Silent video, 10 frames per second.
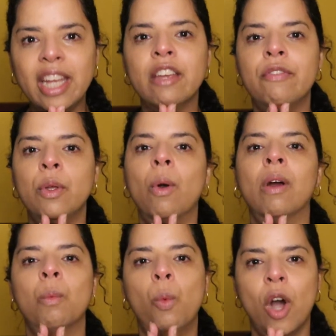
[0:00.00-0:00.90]
if you
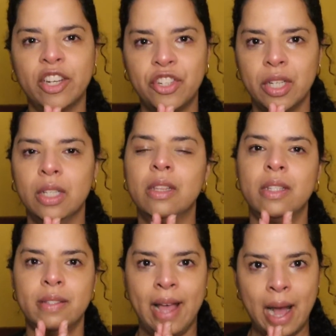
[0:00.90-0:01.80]
are watching
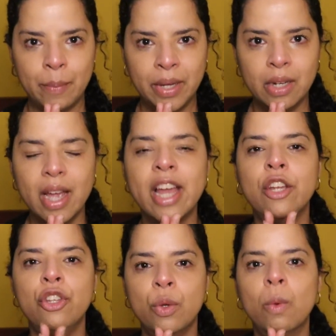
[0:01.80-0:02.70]
this happen
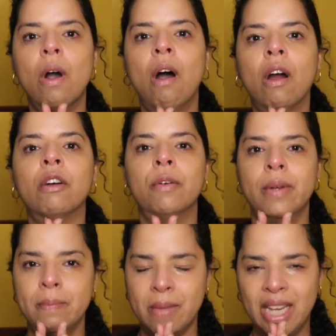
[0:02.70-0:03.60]
and you are
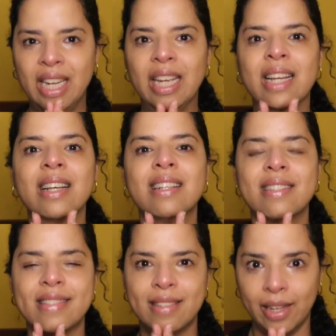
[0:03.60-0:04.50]
remaining
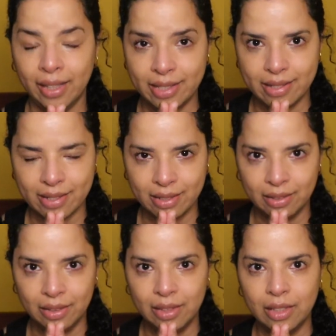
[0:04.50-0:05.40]
silent.
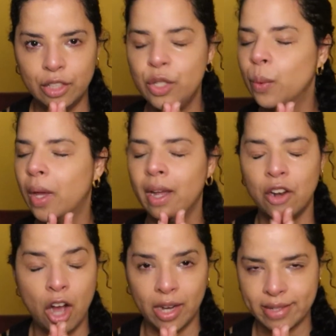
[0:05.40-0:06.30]
You
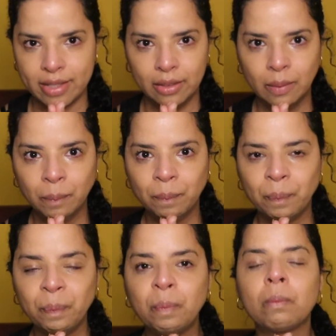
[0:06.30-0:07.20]
cannot.
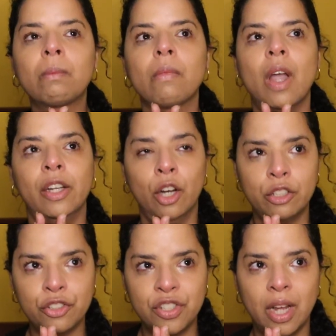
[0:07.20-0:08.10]
I
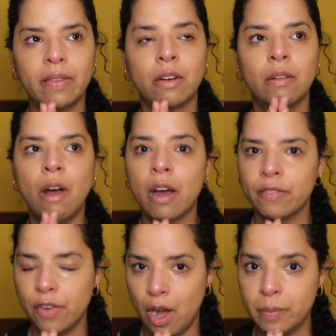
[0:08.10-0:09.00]
understand that a lot
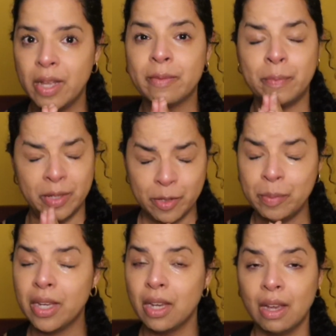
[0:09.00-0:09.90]
of cops have been
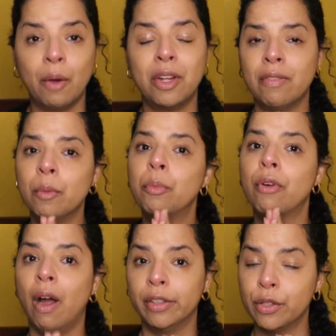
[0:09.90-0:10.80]
speaking out even
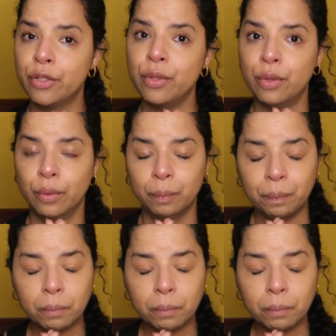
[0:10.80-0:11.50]
prior to the